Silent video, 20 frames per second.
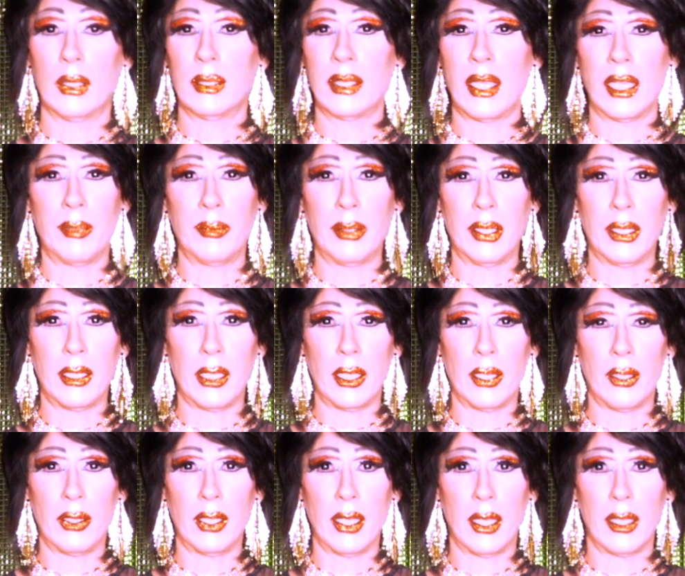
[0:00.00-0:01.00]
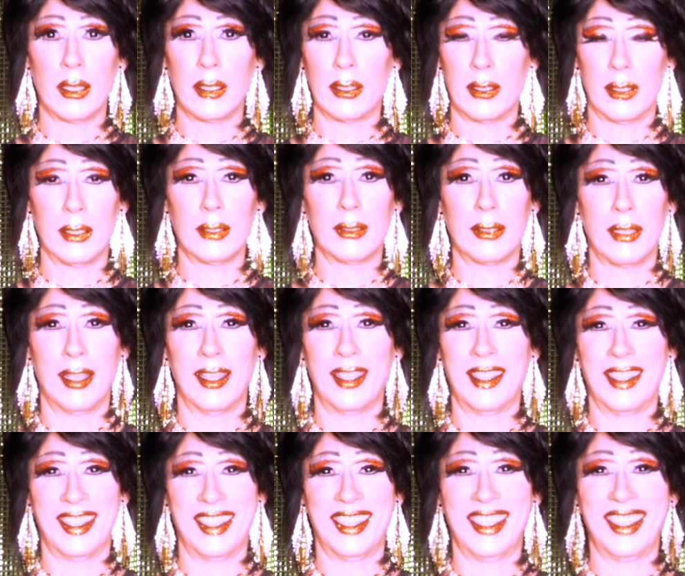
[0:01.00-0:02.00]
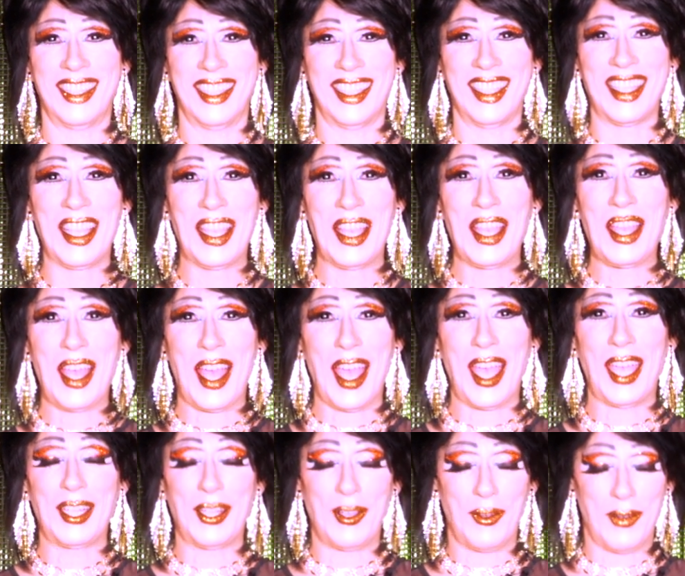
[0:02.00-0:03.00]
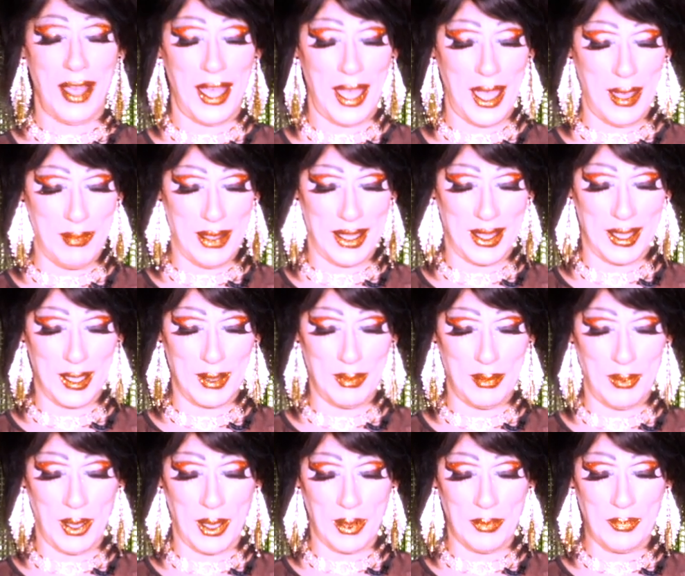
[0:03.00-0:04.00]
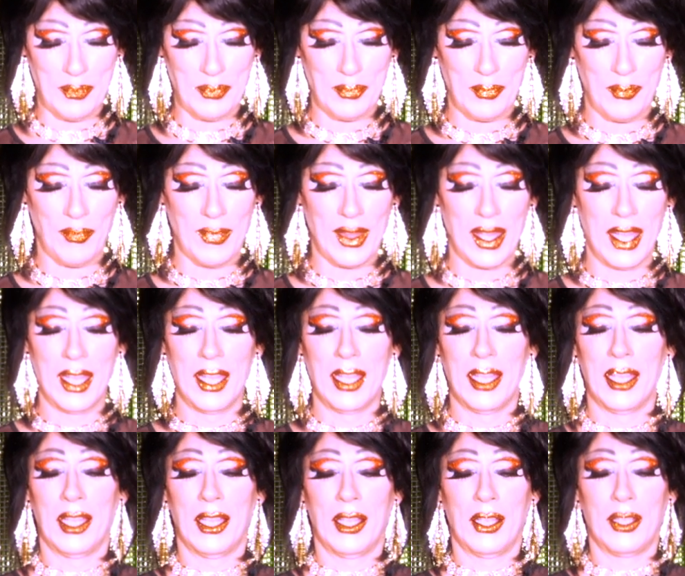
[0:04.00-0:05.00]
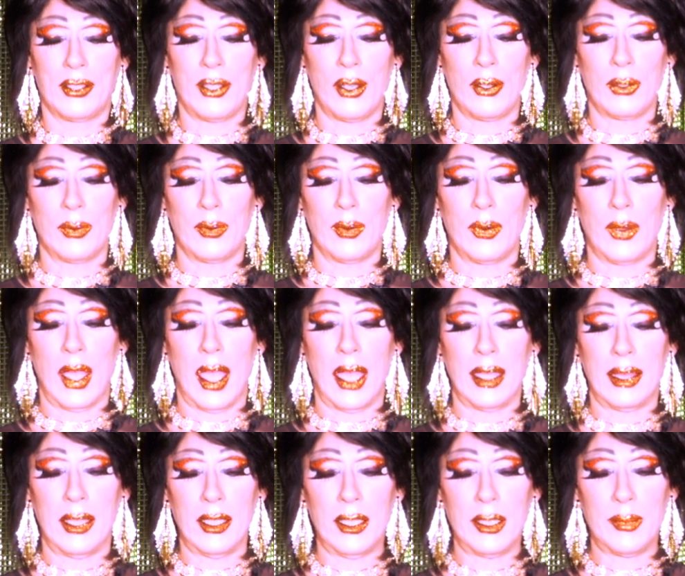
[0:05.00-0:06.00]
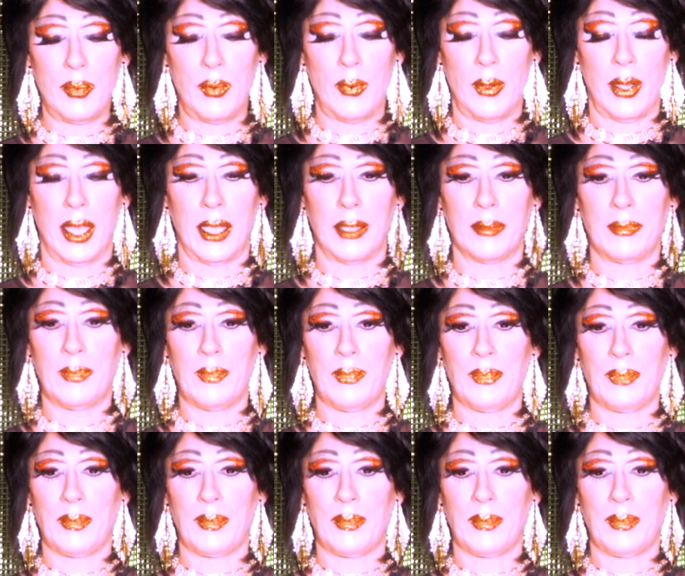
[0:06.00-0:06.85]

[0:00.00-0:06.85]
Is anybody tired yet? Because I know I am at this point. So at this point,